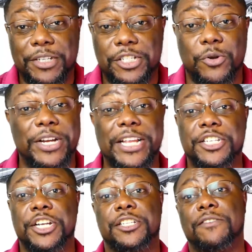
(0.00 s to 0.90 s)
So it didn't
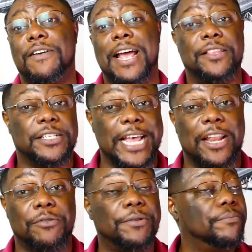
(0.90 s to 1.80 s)
justify the
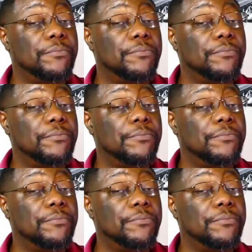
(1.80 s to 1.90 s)
salary.